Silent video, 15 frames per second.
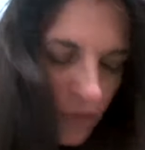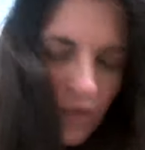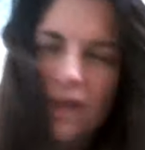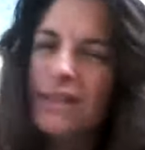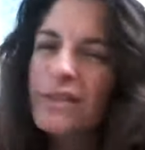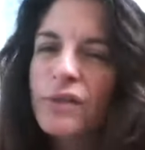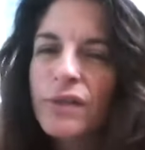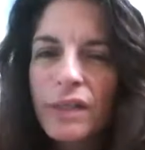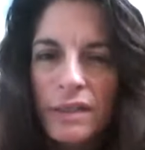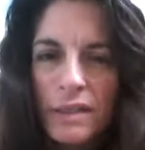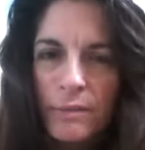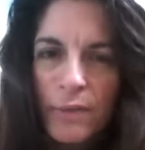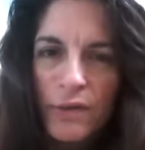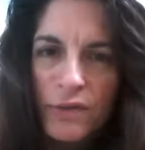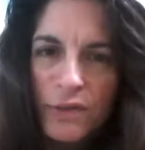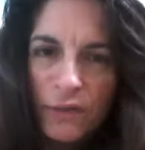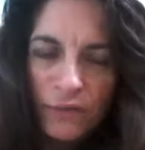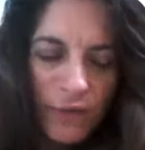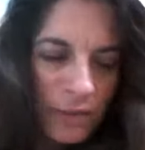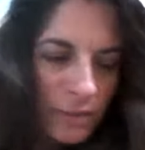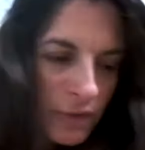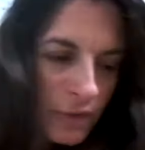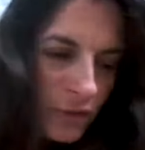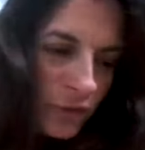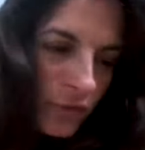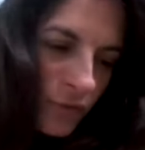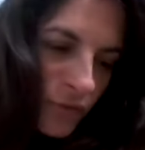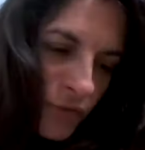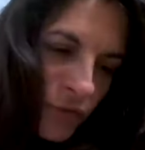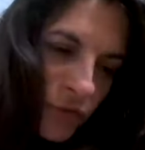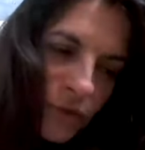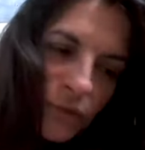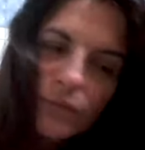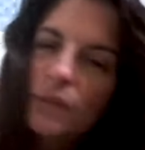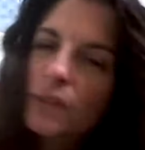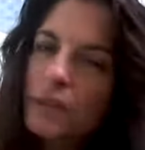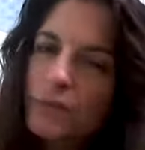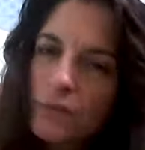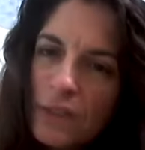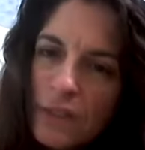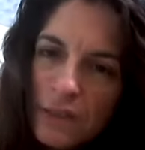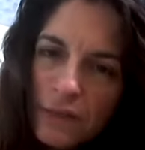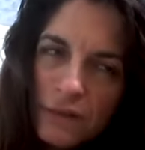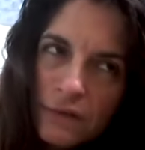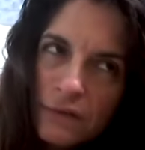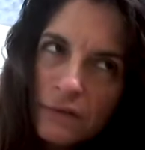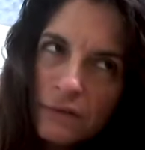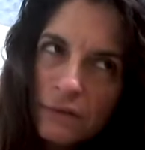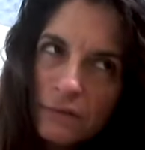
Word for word: Okay, so then some other stuff came into the thrift store that really wasn't